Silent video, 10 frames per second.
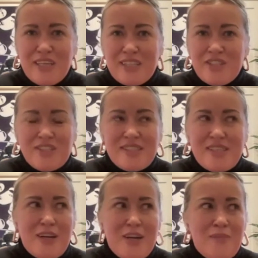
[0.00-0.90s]

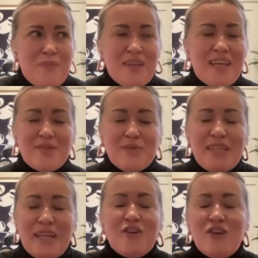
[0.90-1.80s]
it will
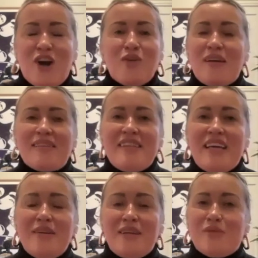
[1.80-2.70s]
never not
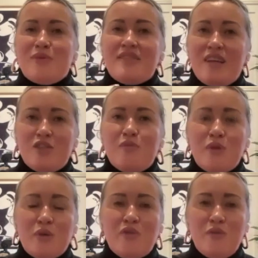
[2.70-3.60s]
resonate because it was such a
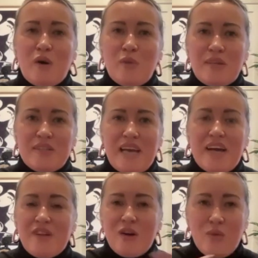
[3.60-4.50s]
beautiful moment to
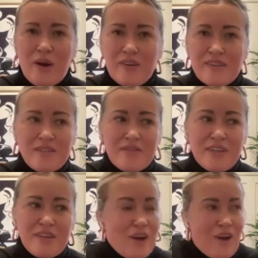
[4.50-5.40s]
have that awareness of like,